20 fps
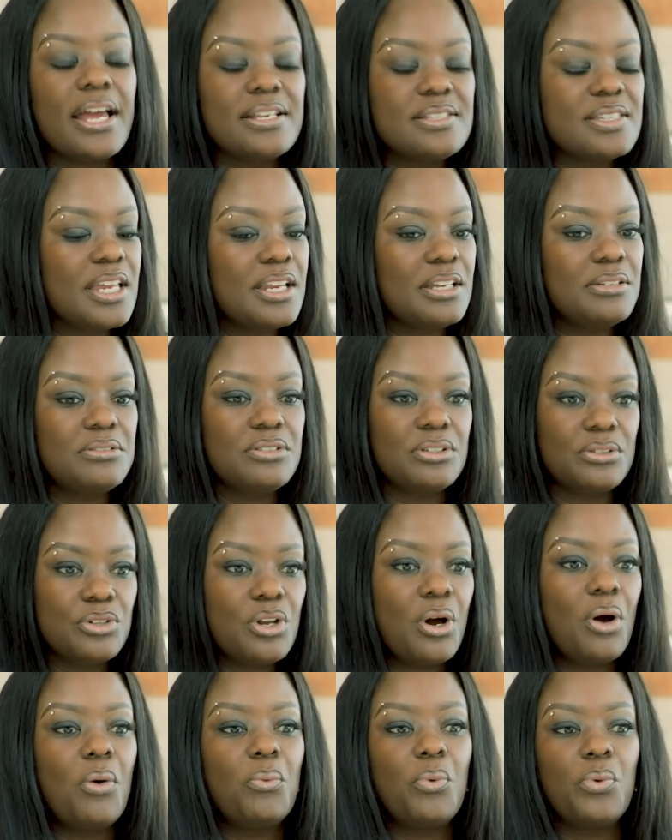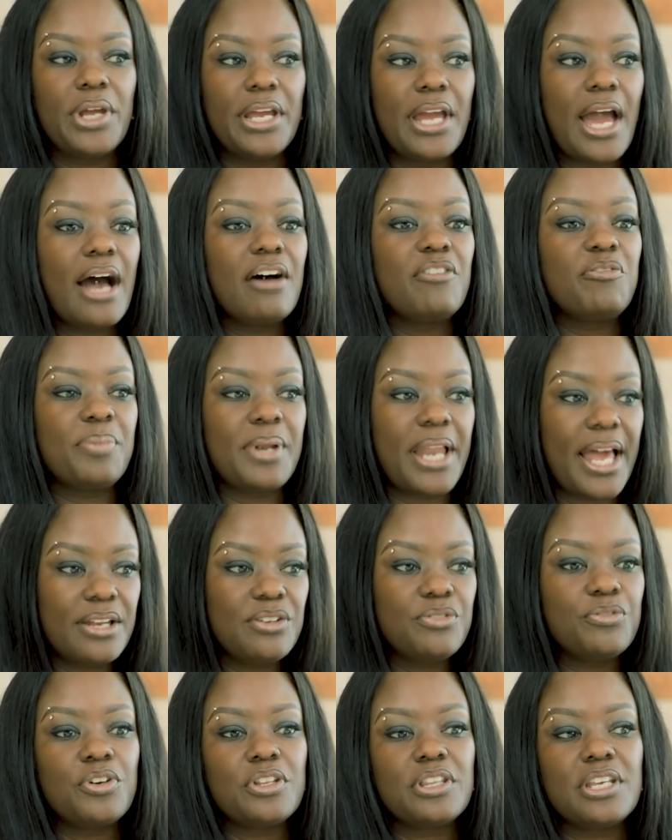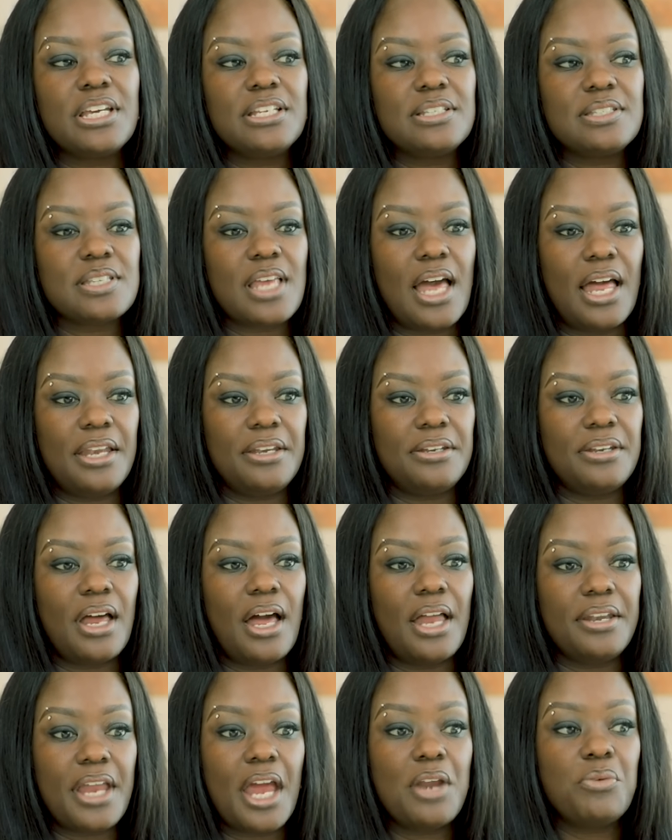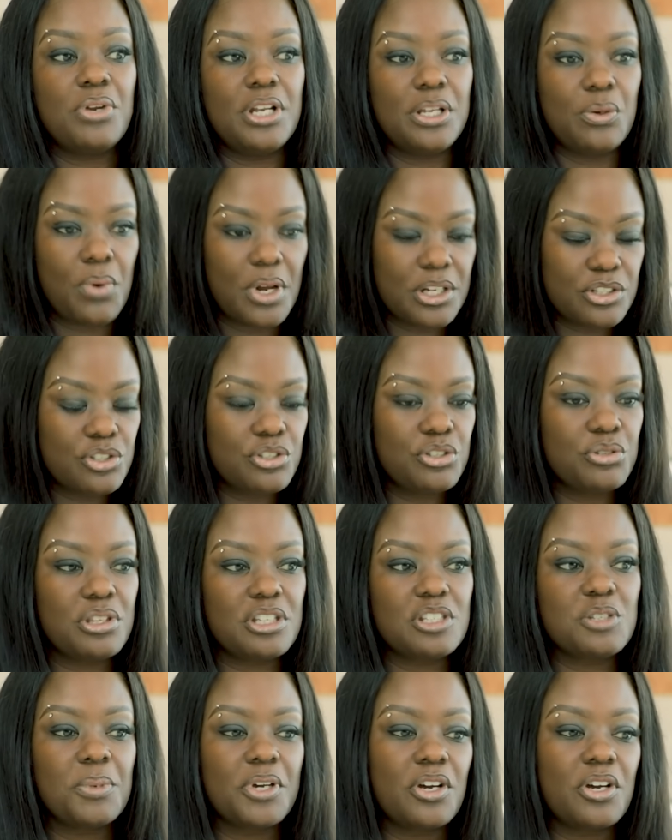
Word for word: I said, no, we have planned for this. And, and I really want to do this